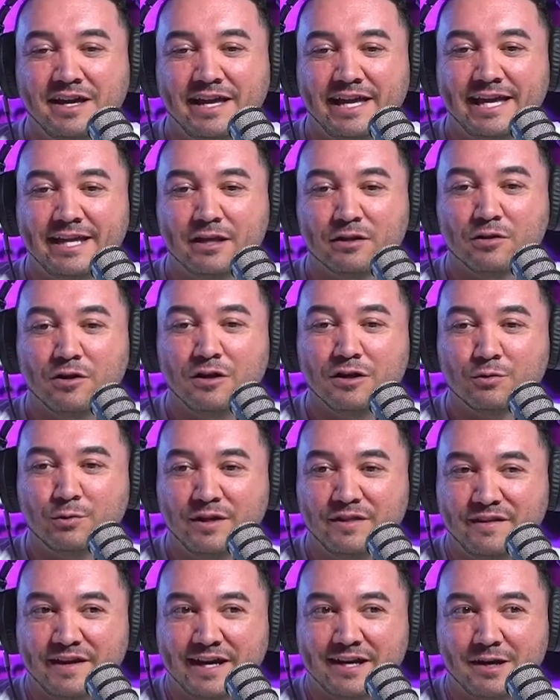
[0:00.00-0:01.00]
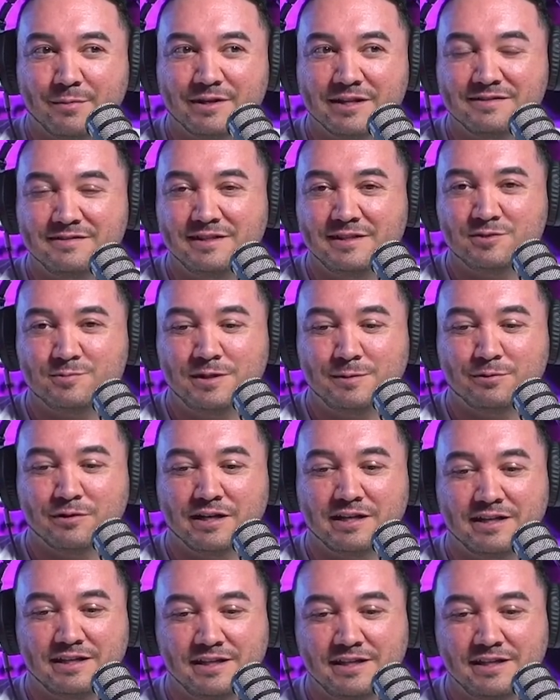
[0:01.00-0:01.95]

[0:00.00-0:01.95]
And along with that, I'm going to teach people how to